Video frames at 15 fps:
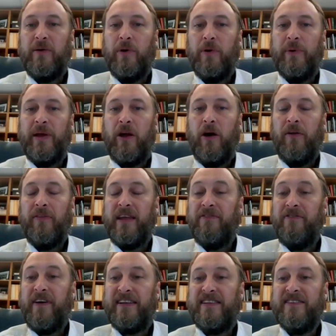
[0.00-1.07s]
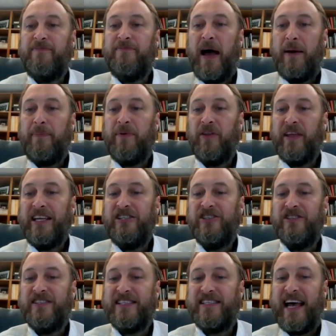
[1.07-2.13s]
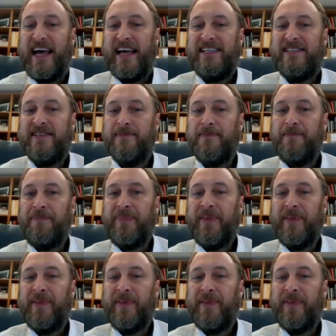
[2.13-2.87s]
what we call the effective population size.